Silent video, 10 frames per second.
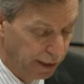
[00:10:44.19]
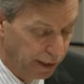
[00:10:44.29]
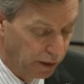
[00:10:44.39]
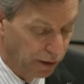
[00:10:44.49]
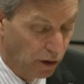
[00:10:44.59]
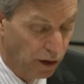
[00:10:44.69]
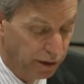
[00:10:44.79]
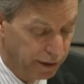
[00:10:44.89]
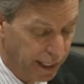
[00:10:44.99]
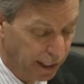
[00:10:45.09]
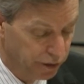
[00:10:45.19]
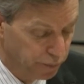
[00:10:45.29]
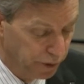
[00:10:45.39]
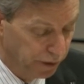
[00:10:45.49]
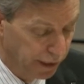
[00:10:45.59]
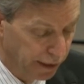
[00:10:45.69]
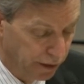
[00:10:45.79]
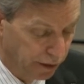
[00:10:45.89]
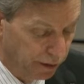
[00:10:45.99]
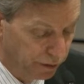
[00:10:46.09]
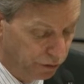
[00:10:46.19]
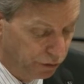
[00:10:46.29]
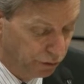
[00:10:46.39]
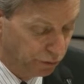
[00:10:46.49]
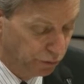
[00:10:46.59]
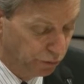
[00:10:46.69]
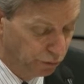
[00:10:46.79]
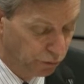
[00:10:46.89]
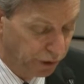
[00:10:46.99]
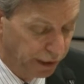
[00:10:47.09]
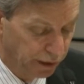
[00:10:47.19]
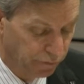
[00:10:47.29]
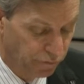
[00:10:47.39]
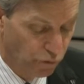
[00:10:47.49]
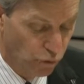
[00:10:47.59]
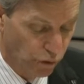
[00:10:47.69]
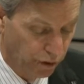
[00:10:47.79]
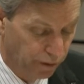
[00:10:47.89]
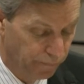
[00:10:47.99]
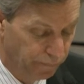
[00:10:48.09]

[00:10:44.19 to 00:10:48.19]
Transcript: and on our attachment they are 2, 3, and 4.